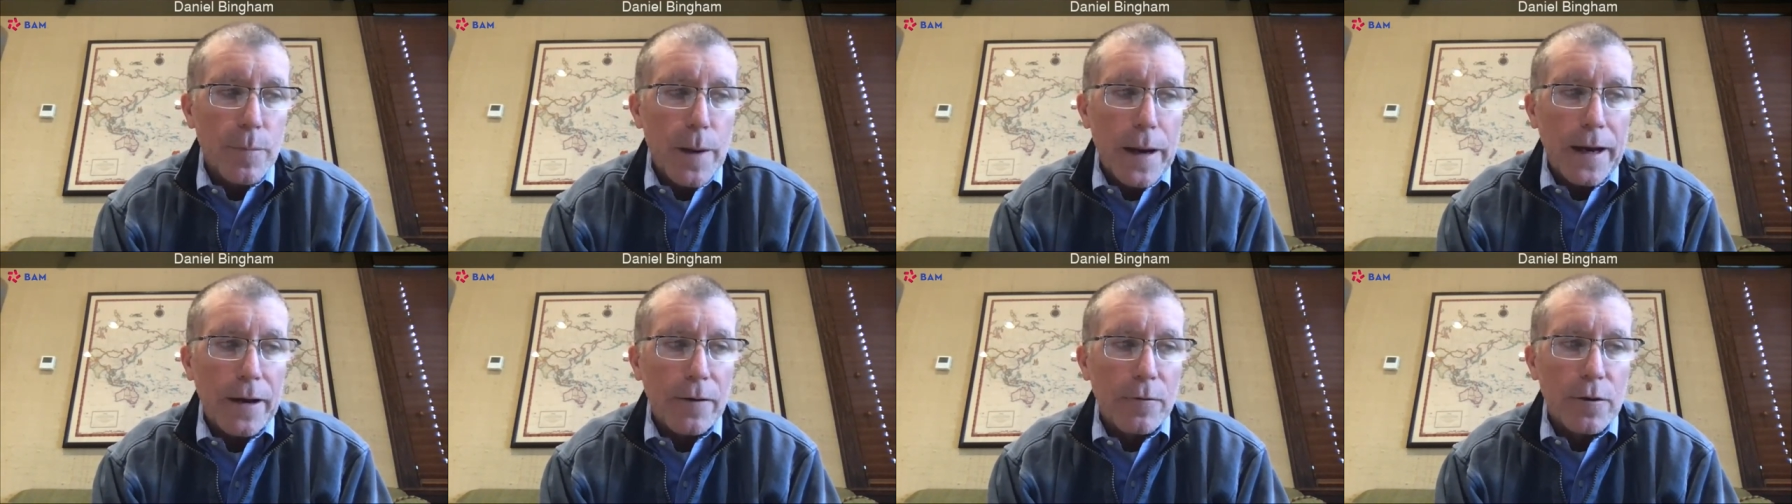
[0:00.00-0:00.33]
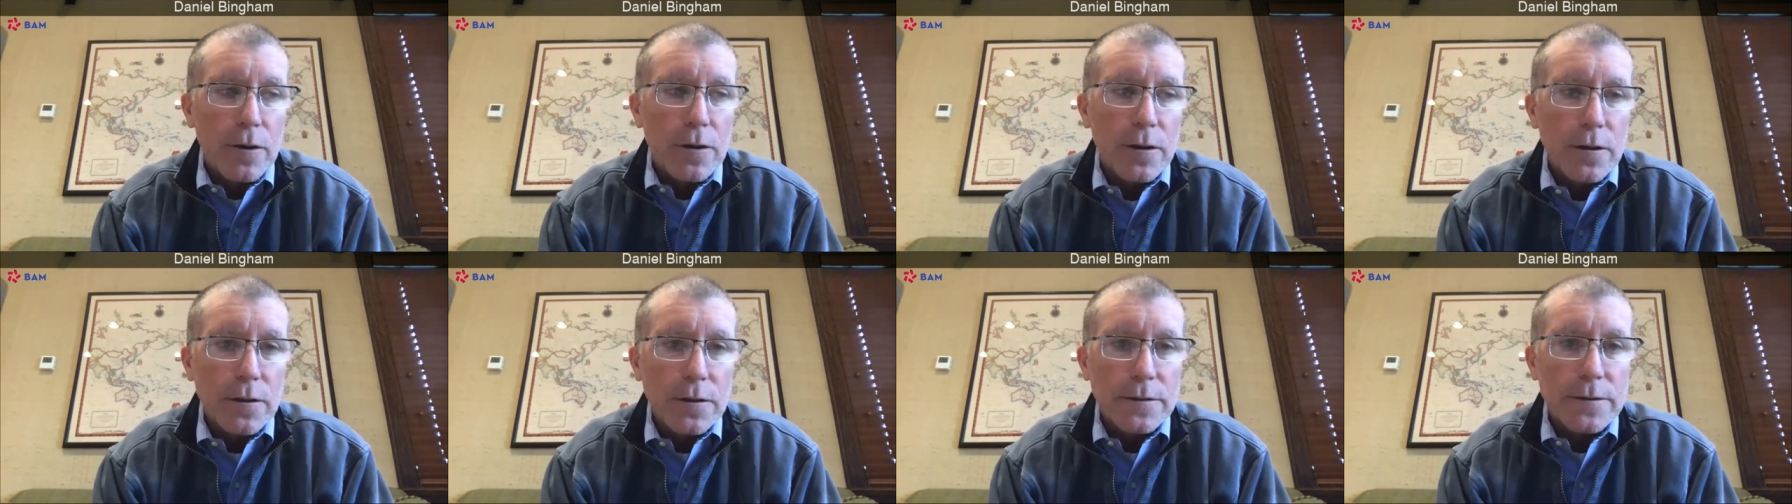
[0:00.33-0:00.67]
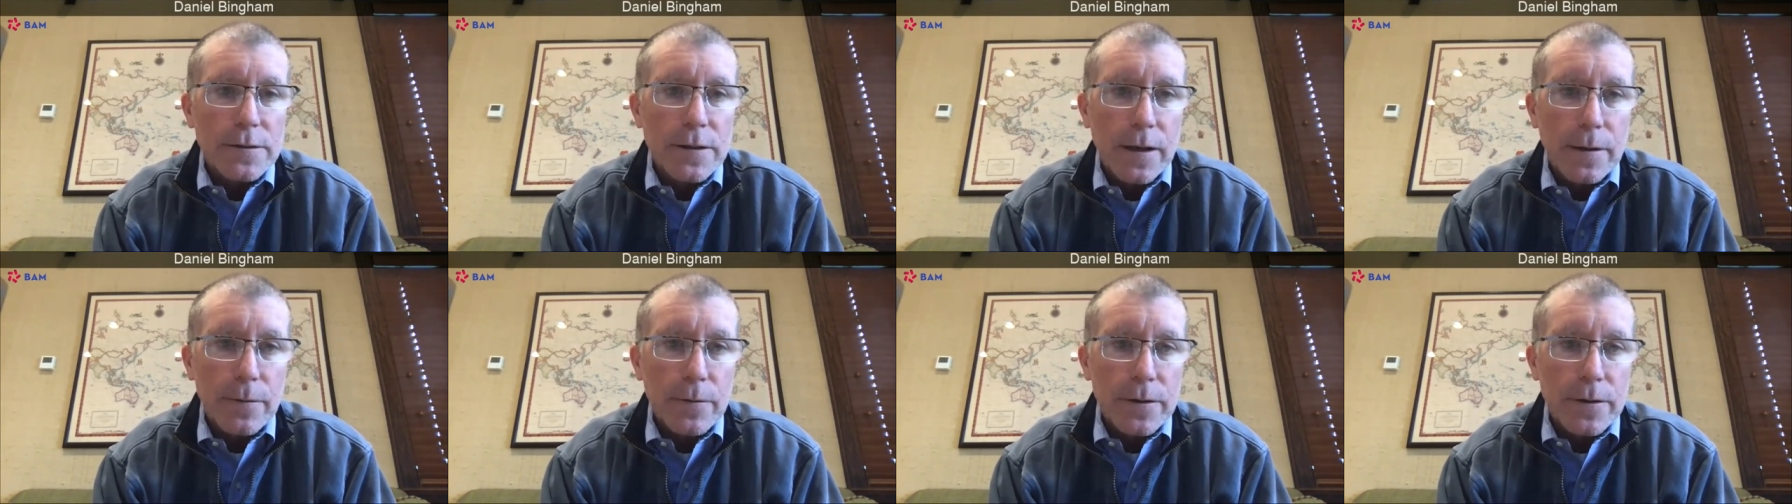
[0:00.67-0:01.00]
payrolls,
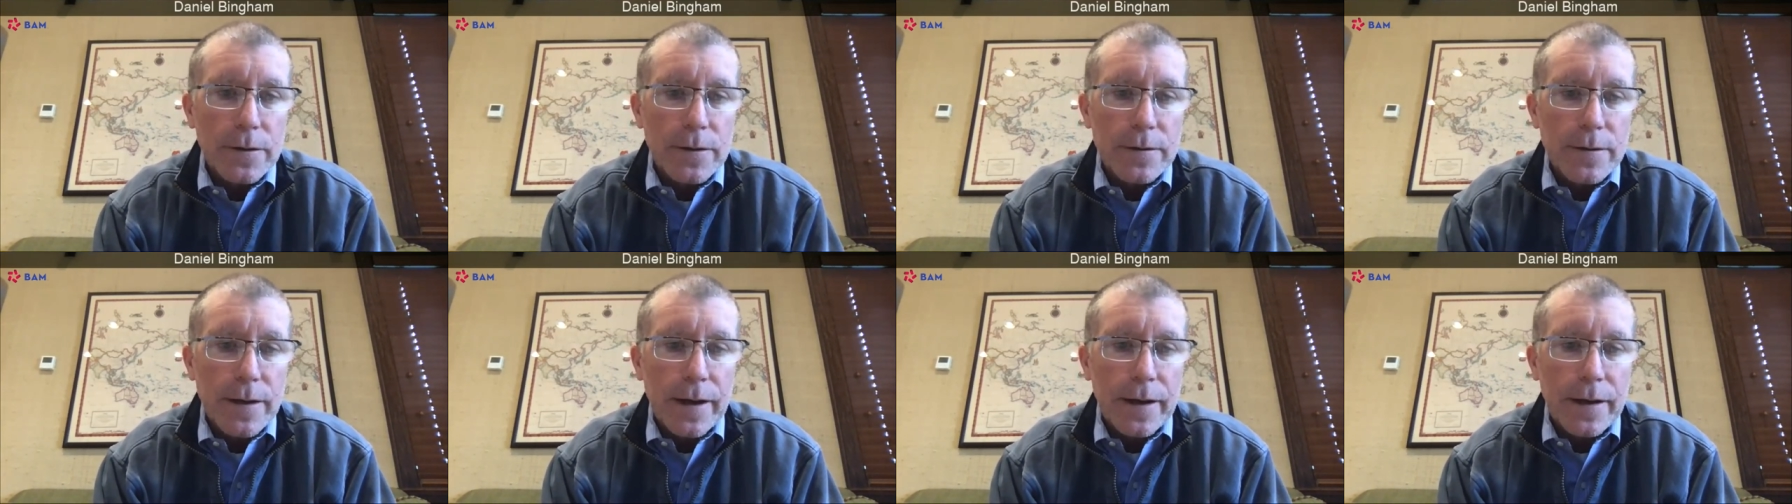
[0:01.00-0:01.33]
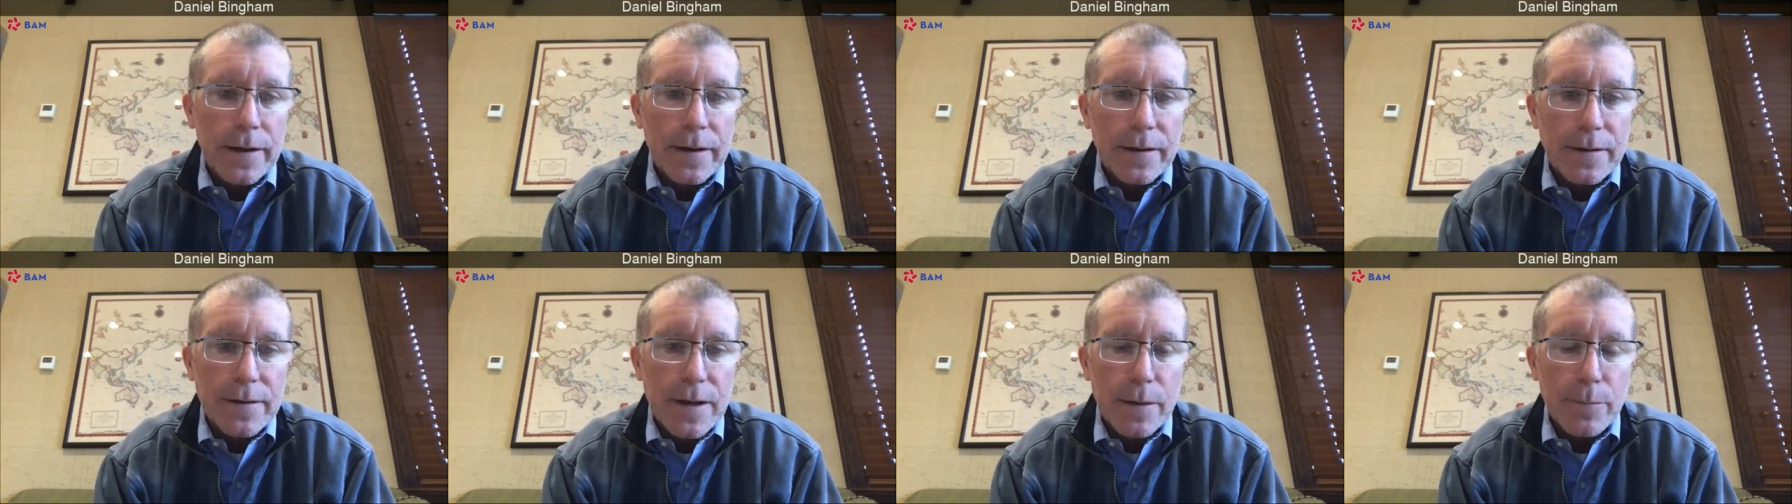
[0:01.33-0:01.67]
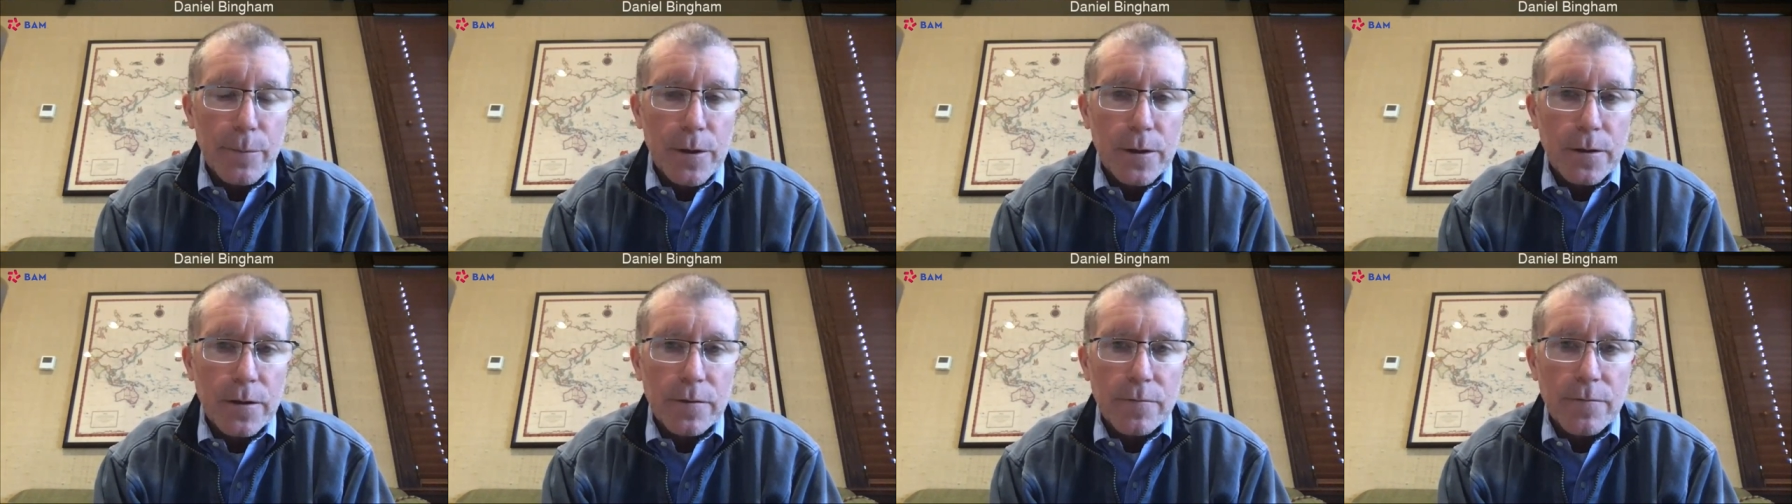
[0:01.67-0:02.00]
I would say in a
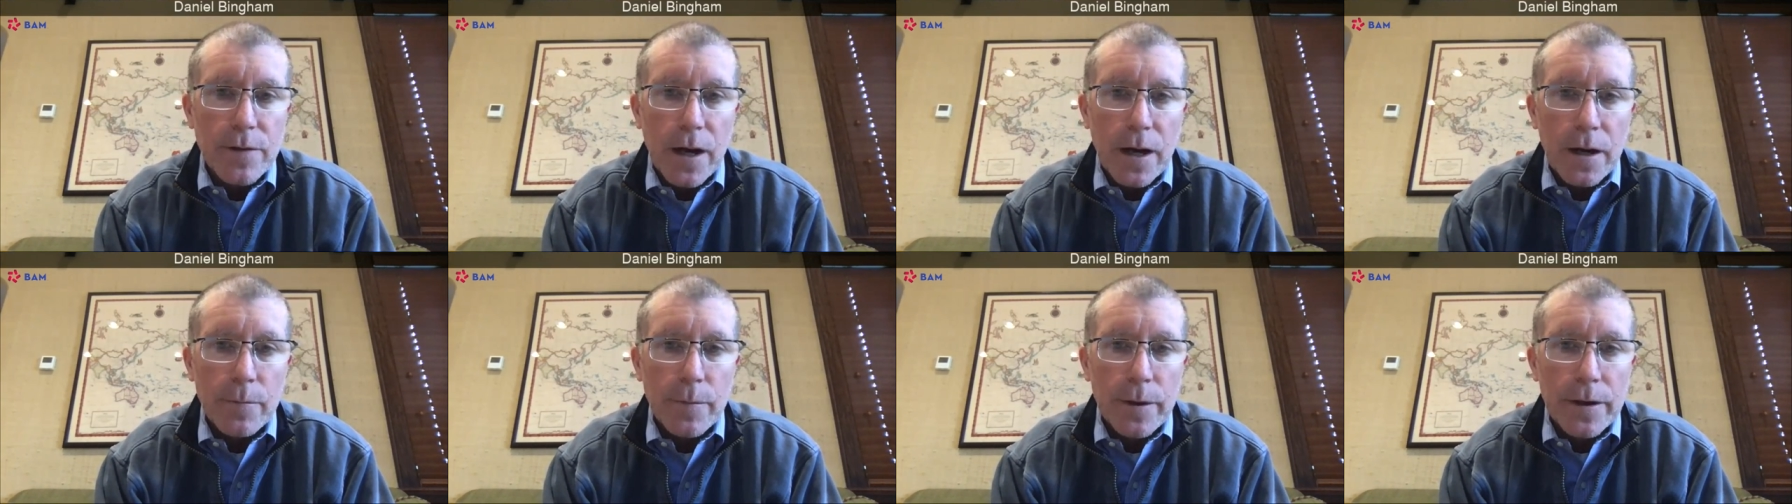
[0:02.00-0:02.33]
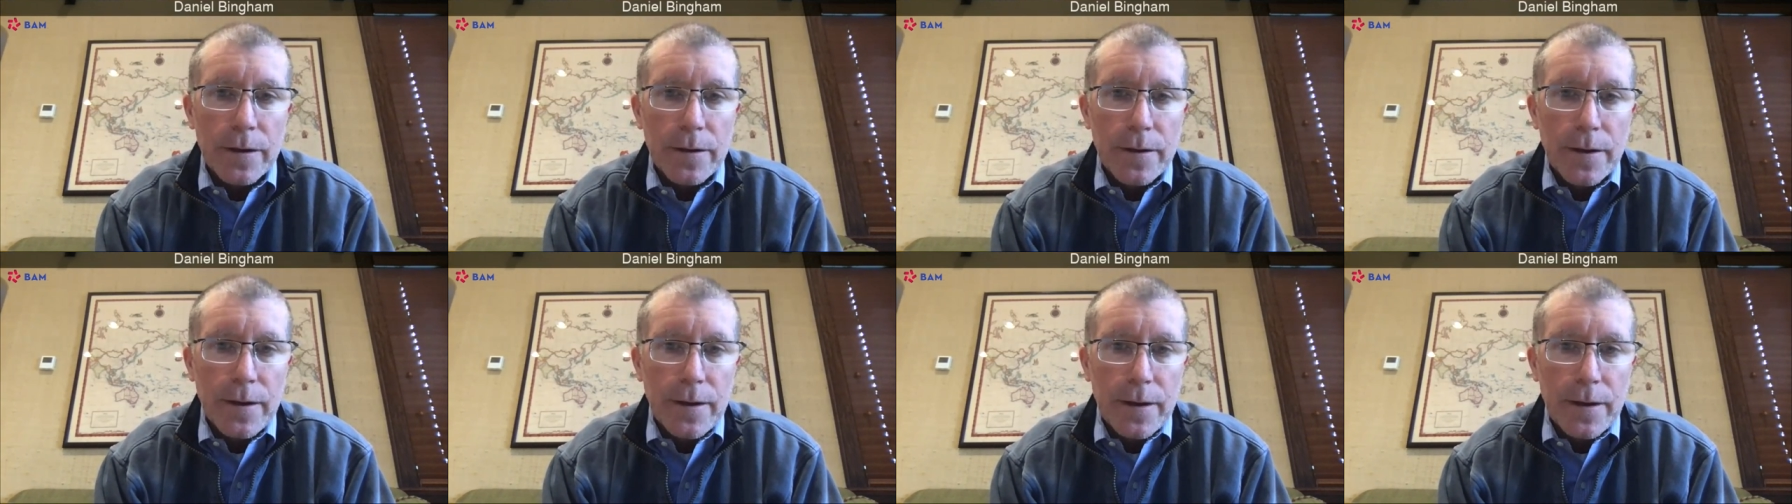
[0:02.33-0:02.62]
typical environment,